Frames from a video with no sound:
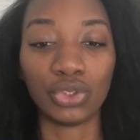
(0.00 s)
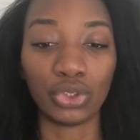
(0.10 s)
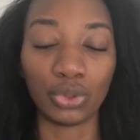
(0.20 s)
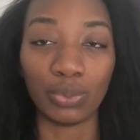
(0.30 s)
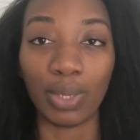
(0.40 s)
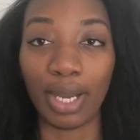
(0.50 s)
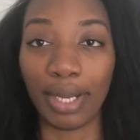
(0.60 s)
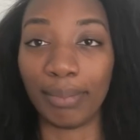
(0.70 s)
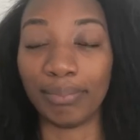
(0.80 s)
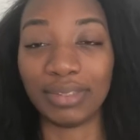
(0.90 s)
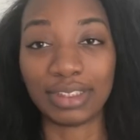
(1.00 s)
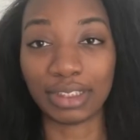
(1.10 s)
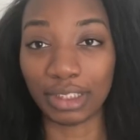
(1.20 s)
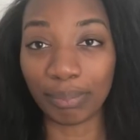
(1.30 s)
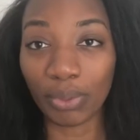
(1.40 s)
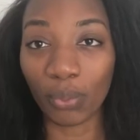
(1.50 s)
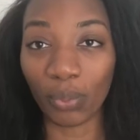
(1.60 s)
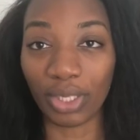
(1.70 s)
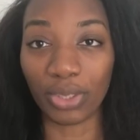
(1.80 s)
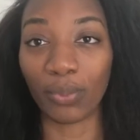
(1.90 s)
to sleep
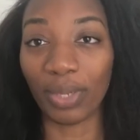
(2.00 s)
with